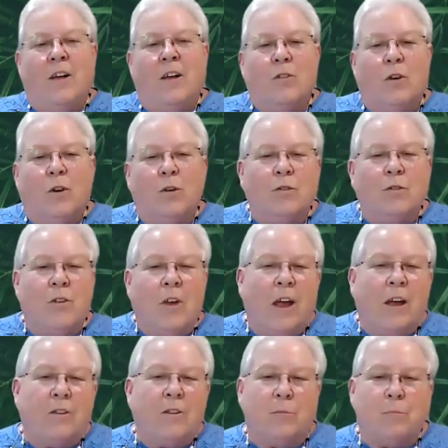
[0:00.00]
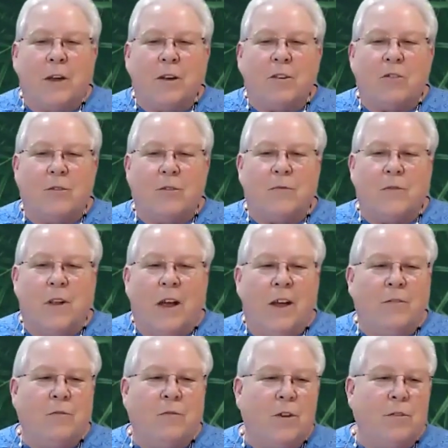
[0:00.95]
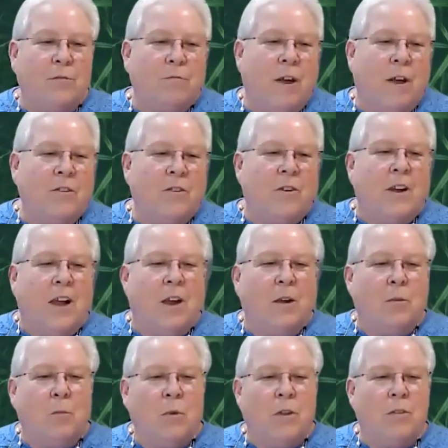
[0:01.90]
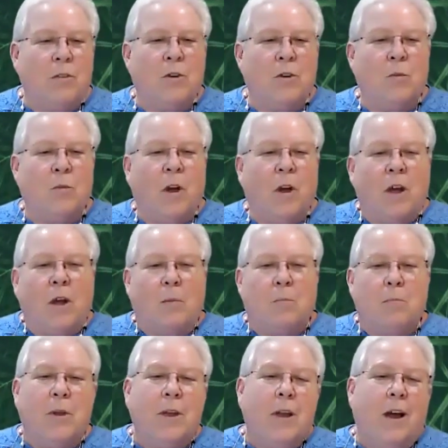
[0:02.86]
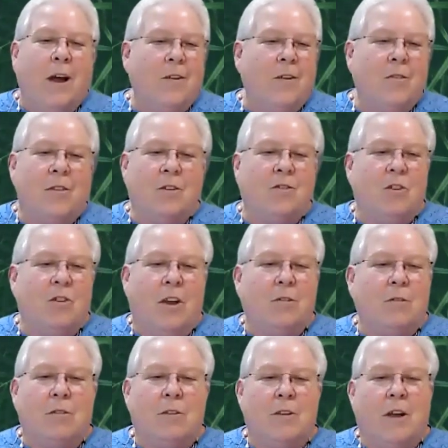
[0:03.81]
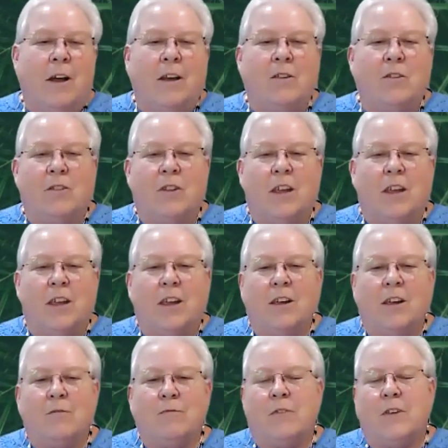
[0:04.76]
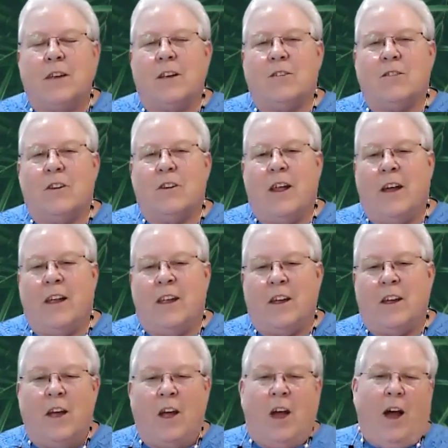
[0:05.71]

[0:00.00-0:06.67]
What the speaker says: those aspects of life that resonate with you beyond the generalized thinking of things like,